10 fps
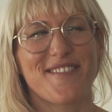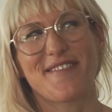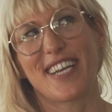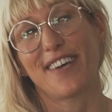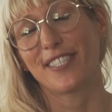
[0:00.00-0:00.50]

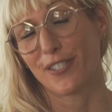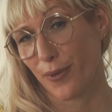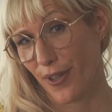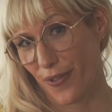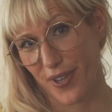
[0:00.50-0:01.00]
When I was
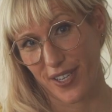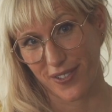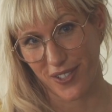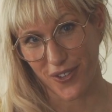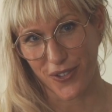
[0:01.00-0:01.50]
23
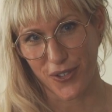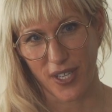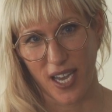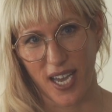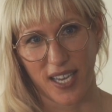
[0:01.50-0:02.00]
years
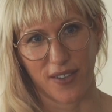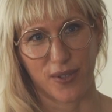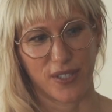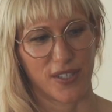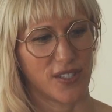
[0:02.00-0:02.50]
old, I
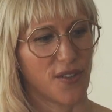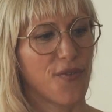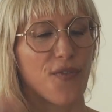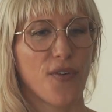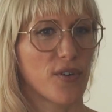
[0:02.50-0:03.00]
was
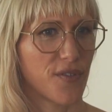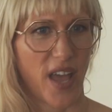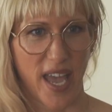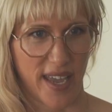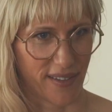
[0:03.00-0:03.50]
full of
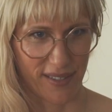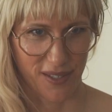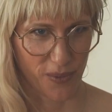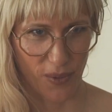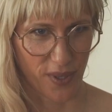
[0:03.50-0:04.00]

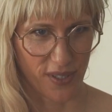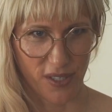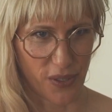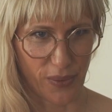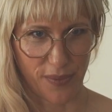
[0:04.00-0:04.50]
angst with what
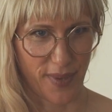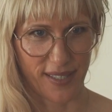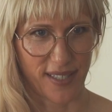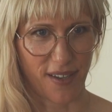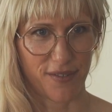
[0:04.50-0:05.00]
to do with
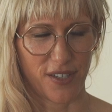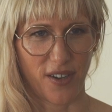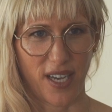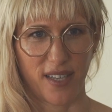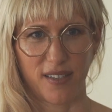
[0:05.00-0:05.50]
myself.
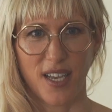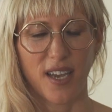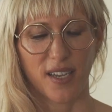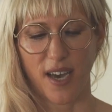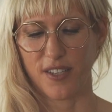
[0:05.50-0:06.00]
I had
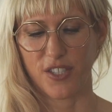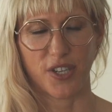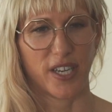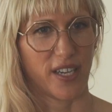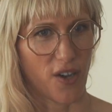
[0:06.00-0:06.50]
gotten a
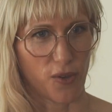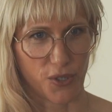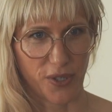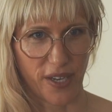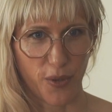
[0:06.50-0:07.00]
degree in
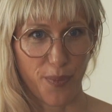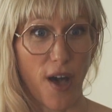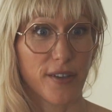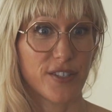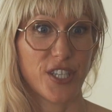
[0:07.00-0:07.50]
cultural
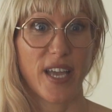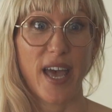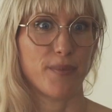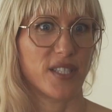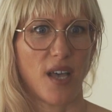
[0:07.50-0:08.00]
anthropology
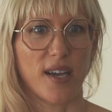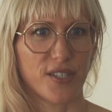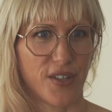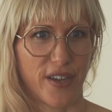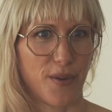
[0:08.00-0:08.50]
and
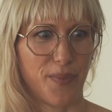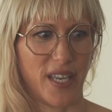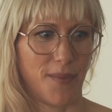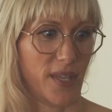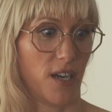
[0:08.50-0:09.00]
massage
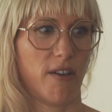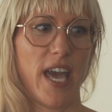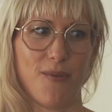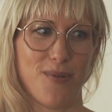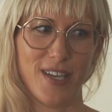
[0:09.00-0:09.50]
therapy. And I'm like,
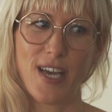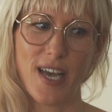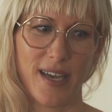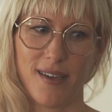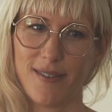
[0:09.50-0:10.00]
okay,
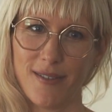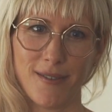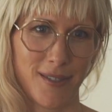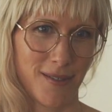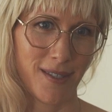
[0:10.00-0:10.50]
how do
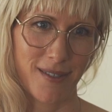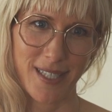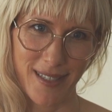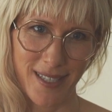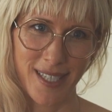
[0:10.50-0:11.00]
those two go
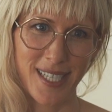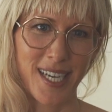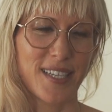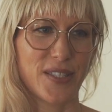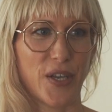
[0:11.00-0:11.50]
together?
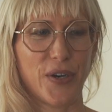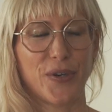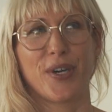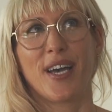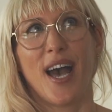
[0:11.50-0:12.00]

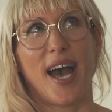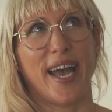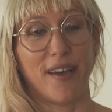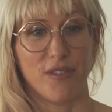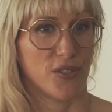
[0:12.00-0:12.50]
So
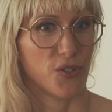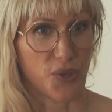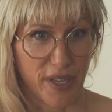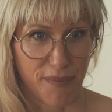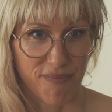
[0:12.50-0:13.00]
I have this
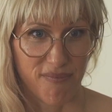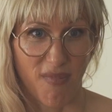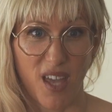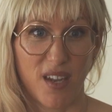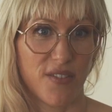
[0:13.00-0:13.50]
dream.
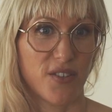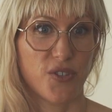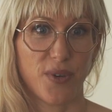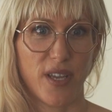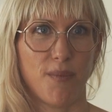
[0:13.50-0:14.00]
And in the
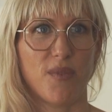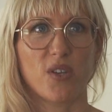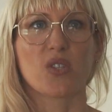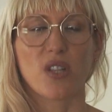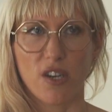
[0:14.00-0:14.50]
dream,
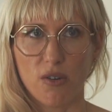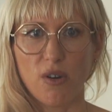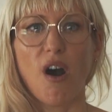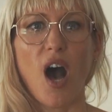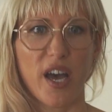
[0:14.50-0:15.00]
there's
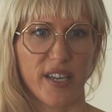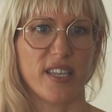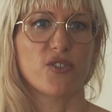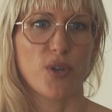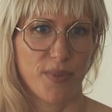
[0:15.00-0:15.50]
literal
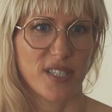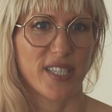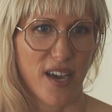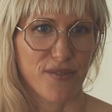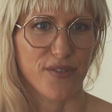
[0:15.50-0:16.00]
honey dripping
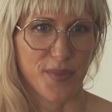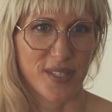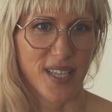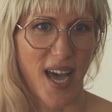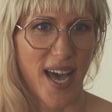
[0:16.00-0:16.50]
down from
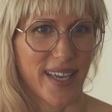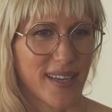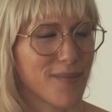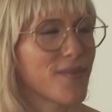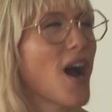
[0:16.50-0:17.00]
the sky.
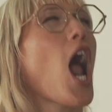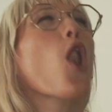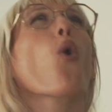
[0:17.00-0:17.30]
And I'm